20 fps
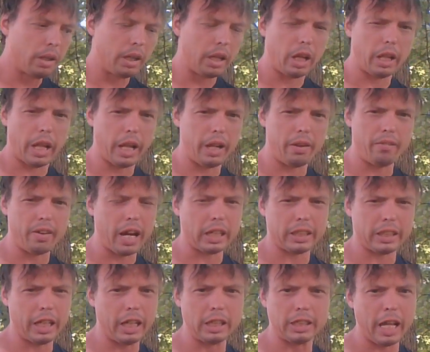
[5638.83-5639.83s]
They ain't even got
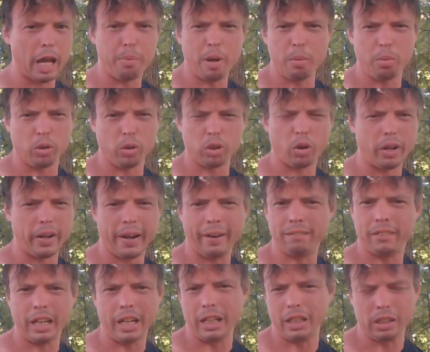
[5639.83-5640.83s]
teeth. Dead people don't even have
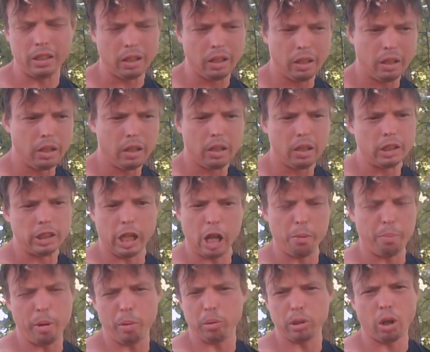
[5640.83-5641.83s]
teeth. Dead
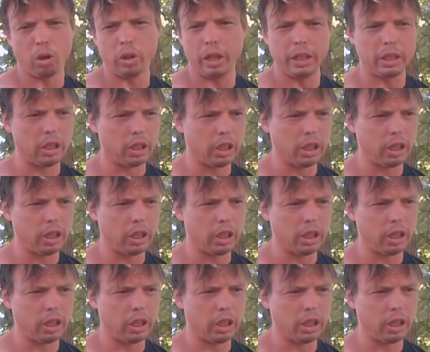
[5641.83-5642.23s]
people don't eat the